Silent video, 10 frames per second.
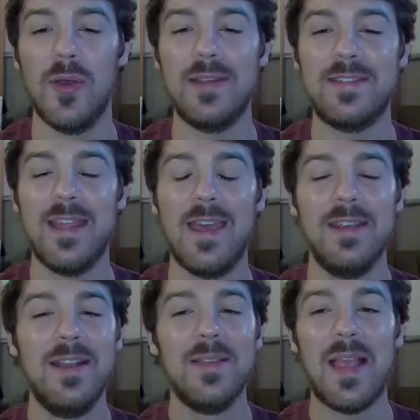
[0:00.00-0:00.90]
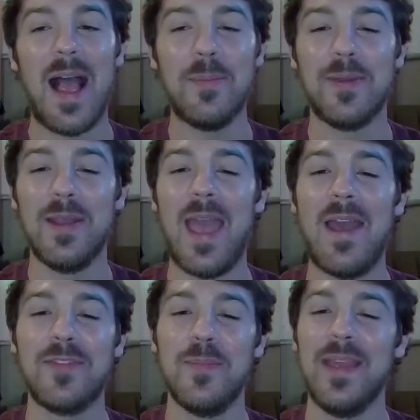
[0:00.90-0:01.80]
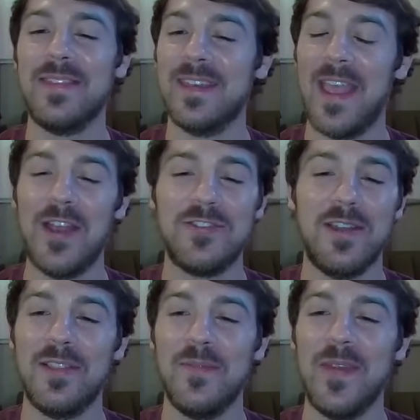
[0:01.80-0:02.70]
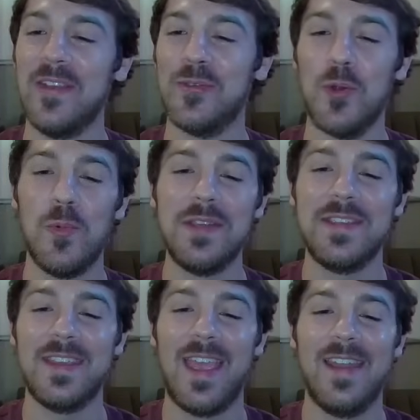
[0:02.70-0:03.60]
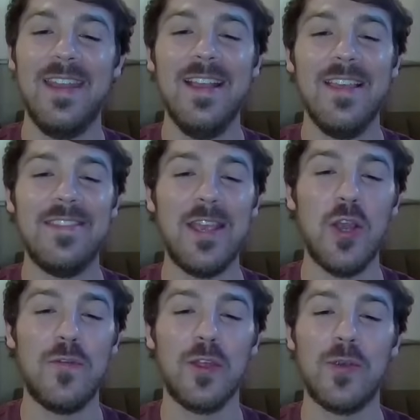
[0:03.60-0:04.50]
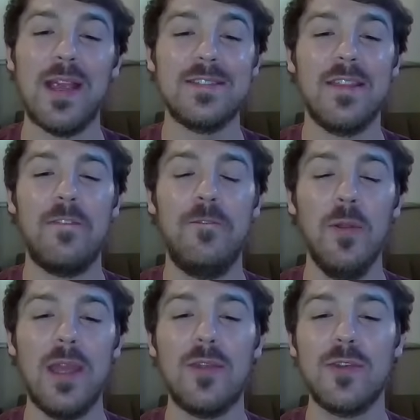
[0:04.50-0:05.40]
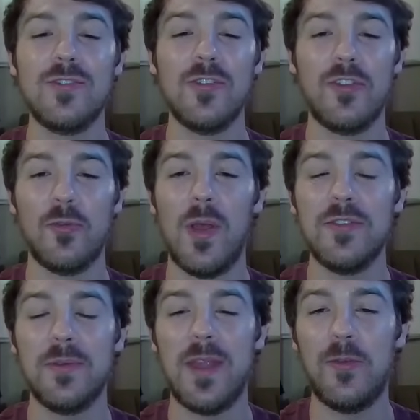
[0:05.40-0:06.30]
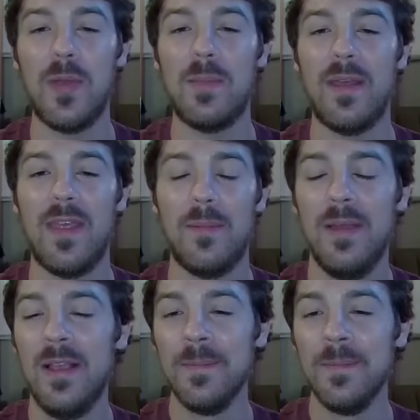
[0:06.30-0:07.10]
So instead, I'm going to have to make the catch onto the Venusaur. Once again, they go for the Grass Knot. They fully undercharge as well, so nice play by them.